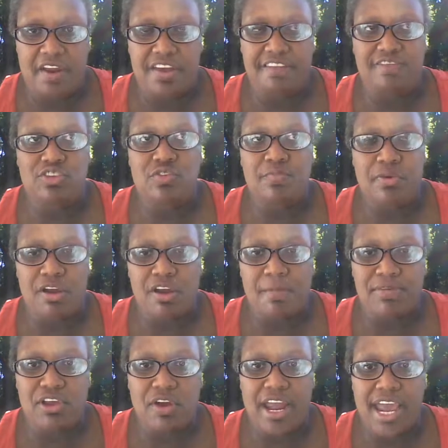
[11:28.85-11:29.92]
If you perm
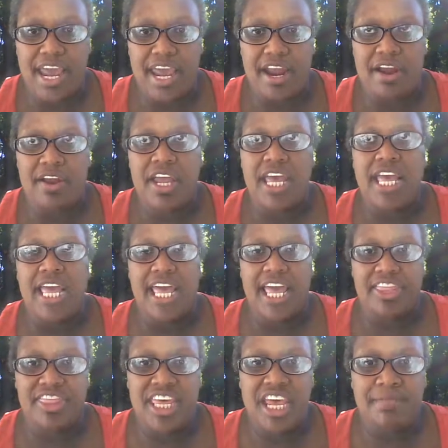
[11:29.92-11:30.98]
your hair
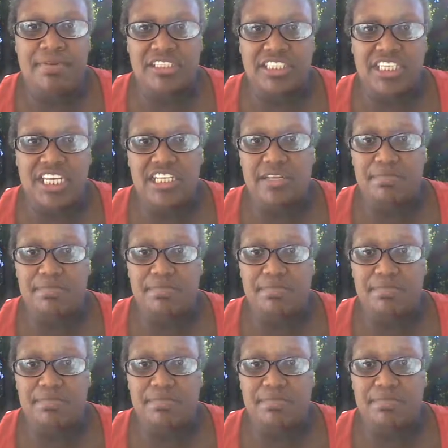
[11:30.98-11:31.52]
and then proceed to